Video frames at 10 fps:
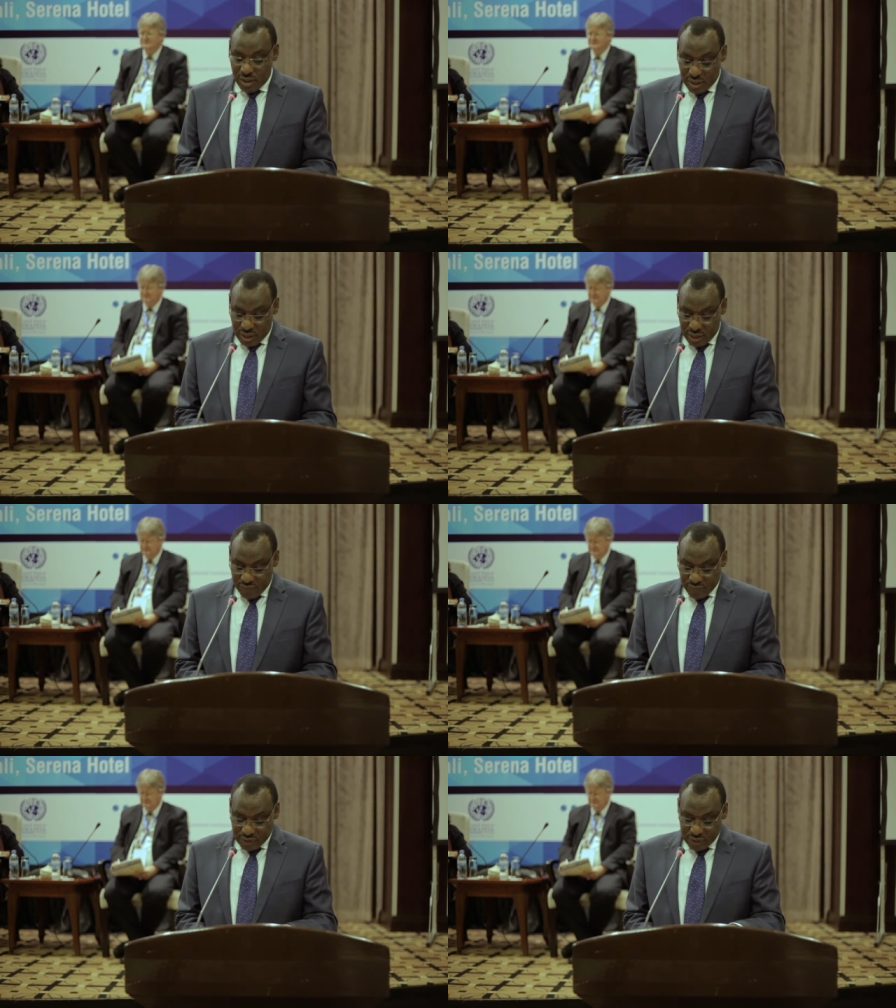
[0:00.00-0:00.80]
uh,
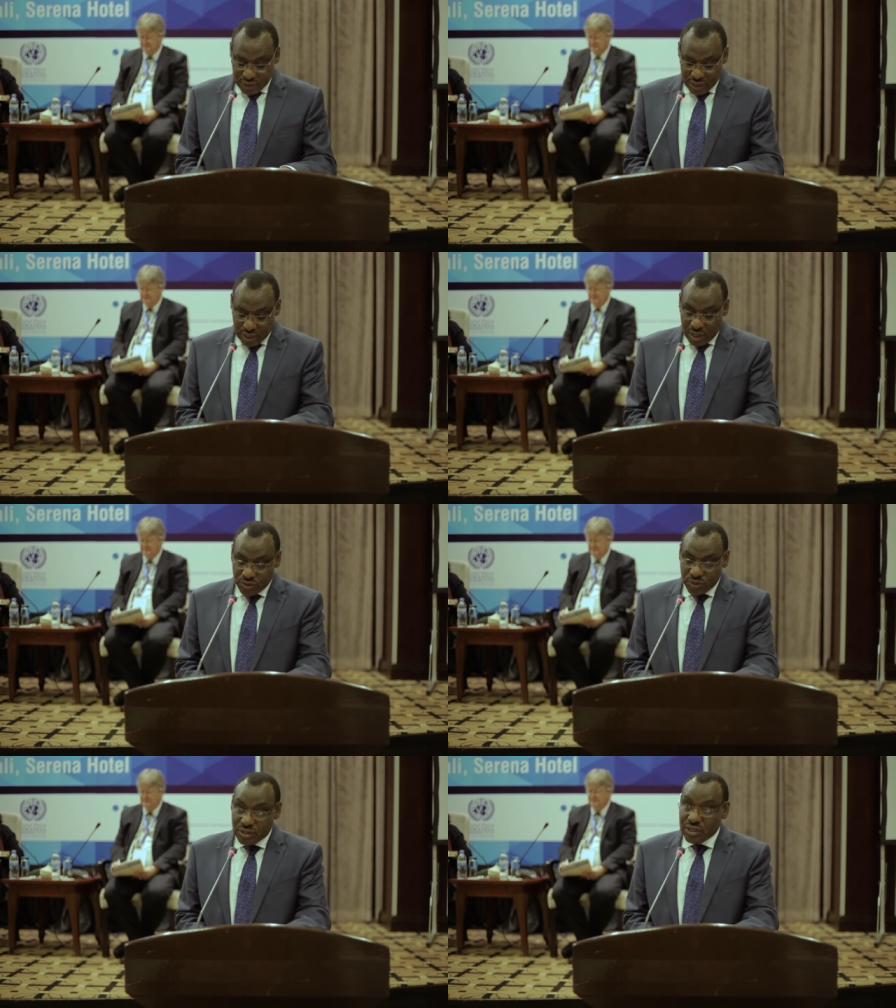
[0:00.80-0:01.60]
if you see the
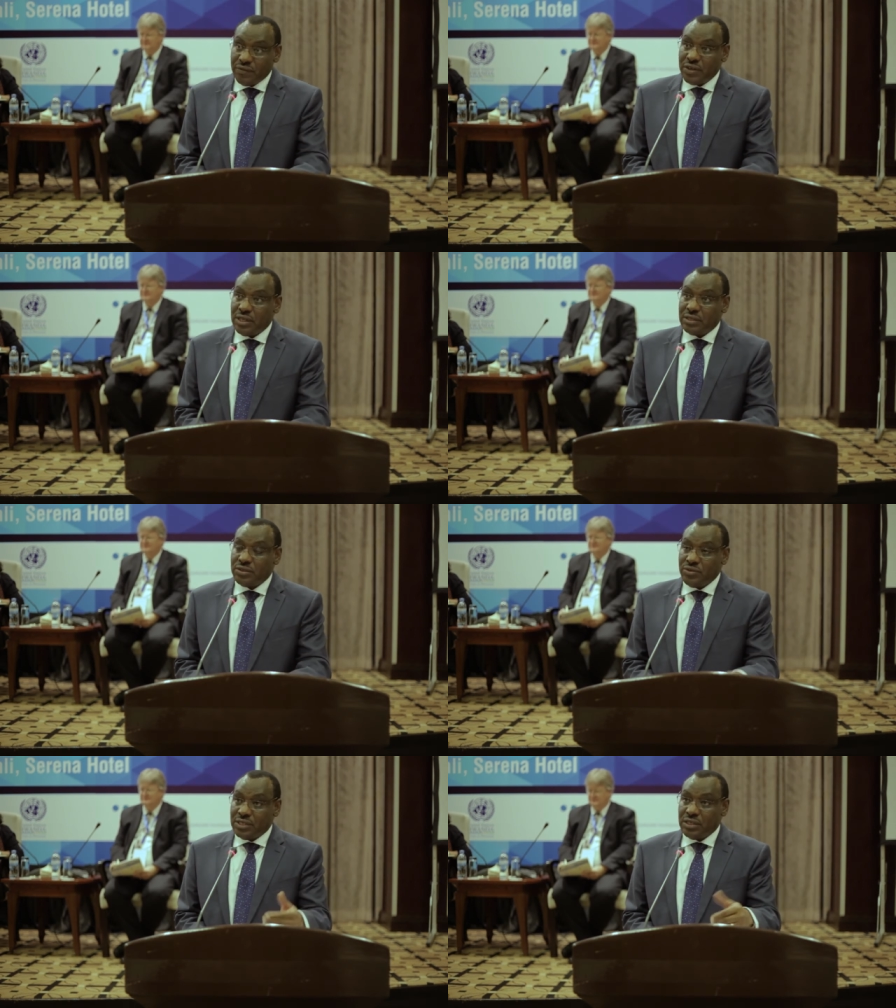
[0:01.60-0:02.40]
household survey, that
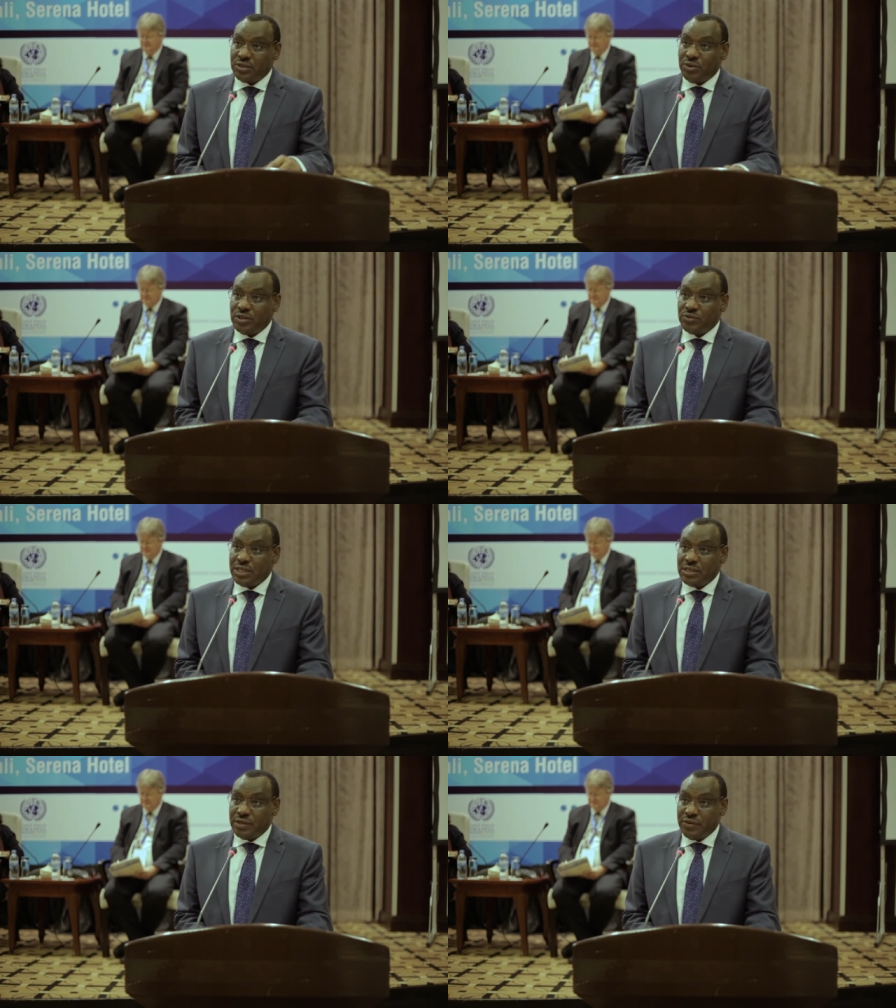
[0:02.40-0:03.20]
recent one,
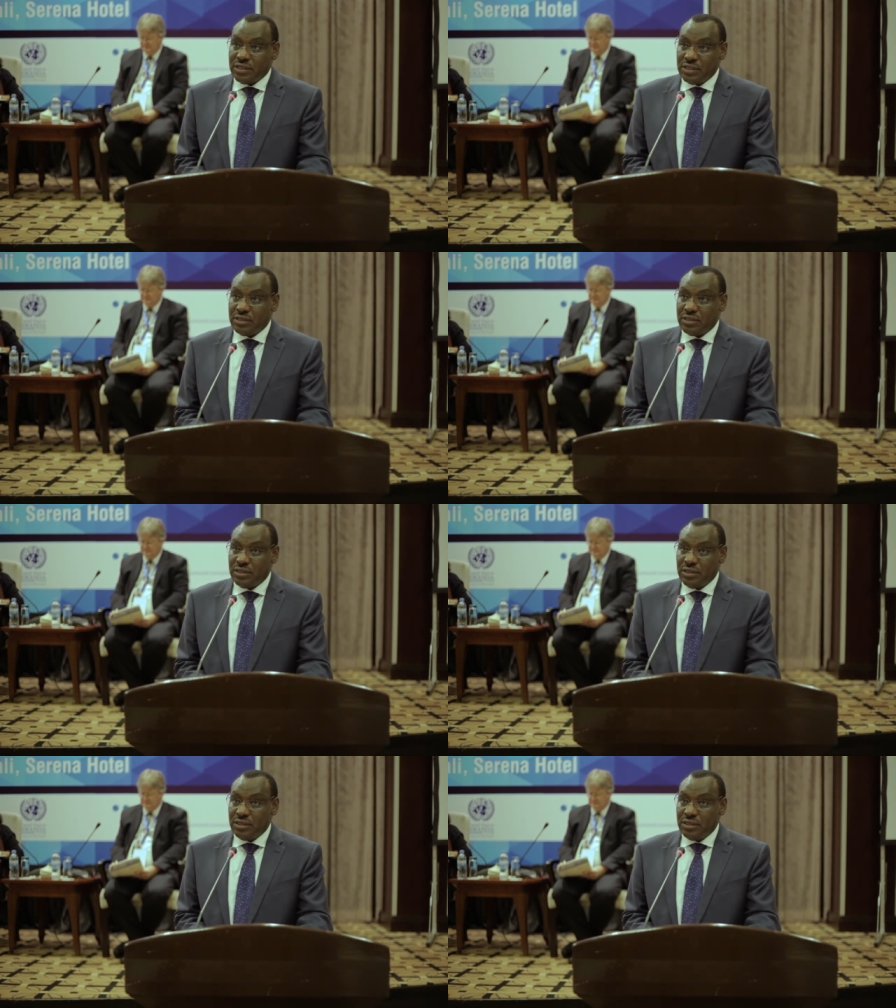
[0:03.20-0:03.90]
2017,